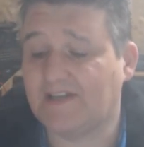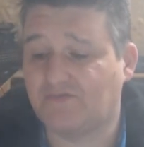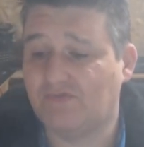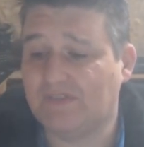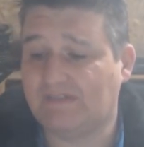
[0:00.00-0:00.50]
That
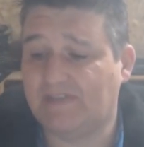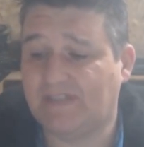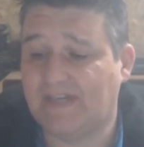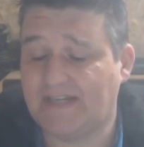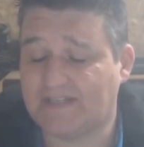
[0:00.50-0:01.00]
is really,
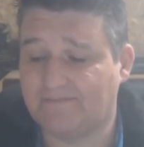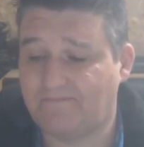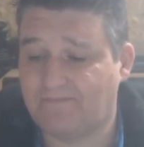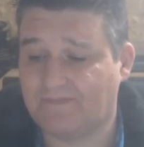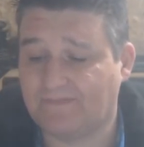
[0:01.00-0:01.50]
really
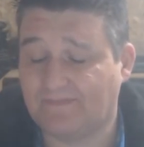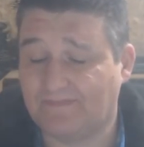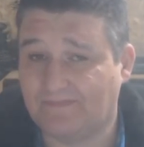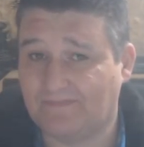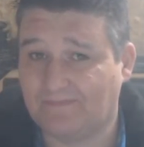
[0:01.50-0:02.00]
nice.
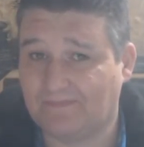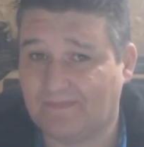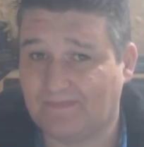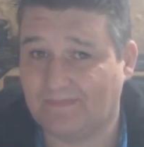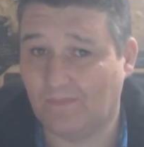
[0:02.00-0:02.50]

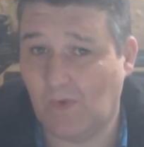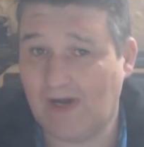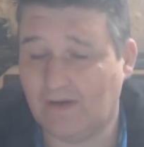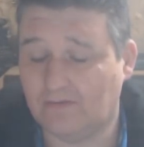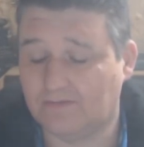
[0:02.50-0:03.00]

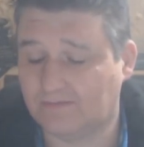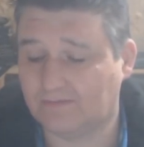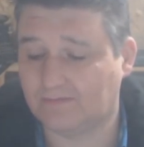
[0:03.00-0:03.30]
Wow.